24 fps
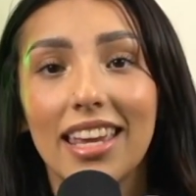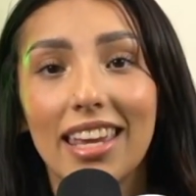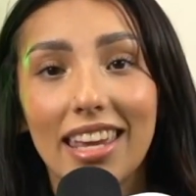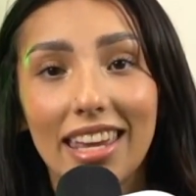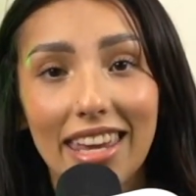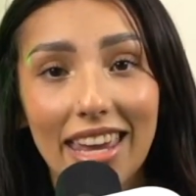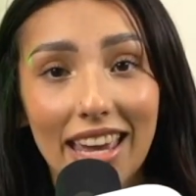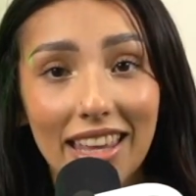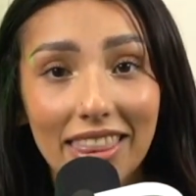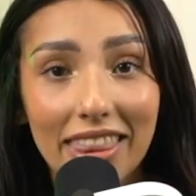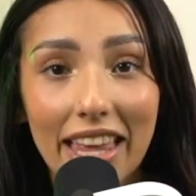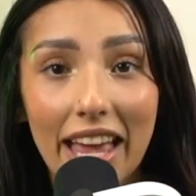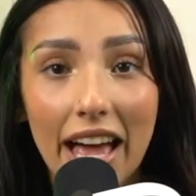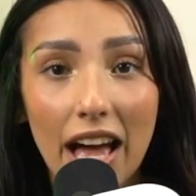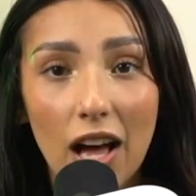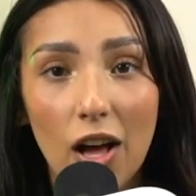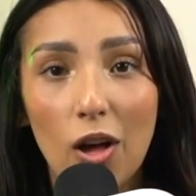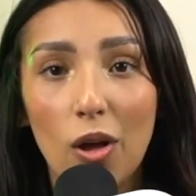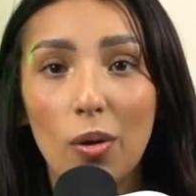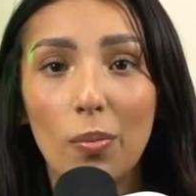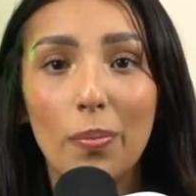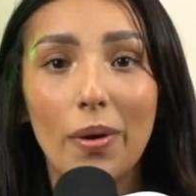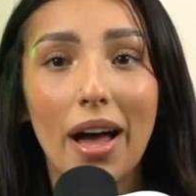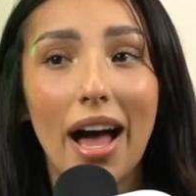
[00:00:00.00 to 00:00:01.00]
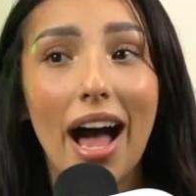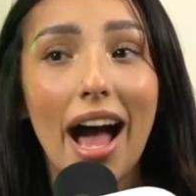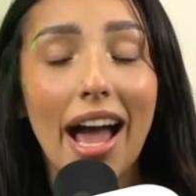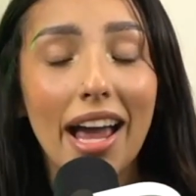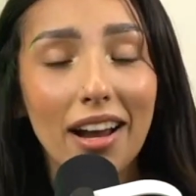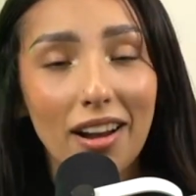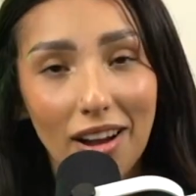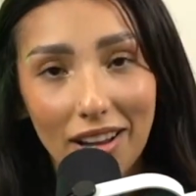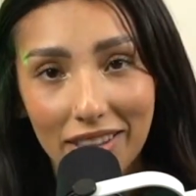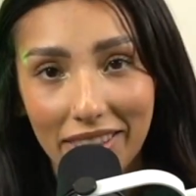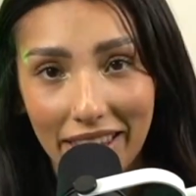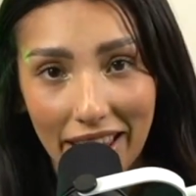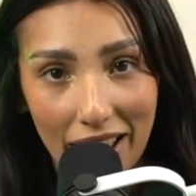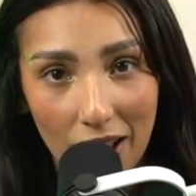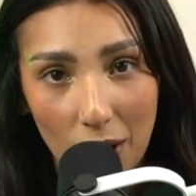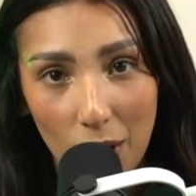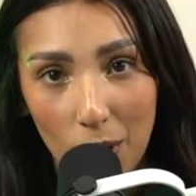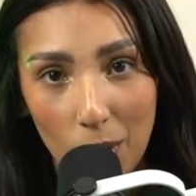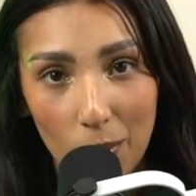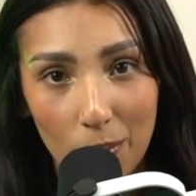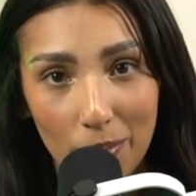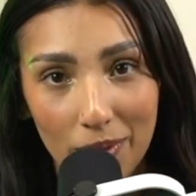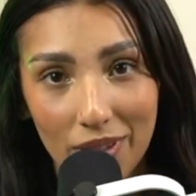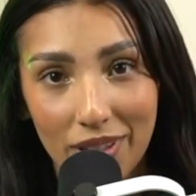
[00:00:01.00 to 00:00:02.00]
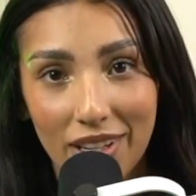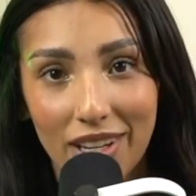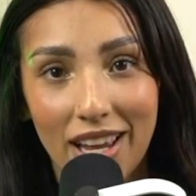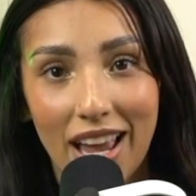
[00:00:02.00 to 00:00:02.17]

get the help. I got the help.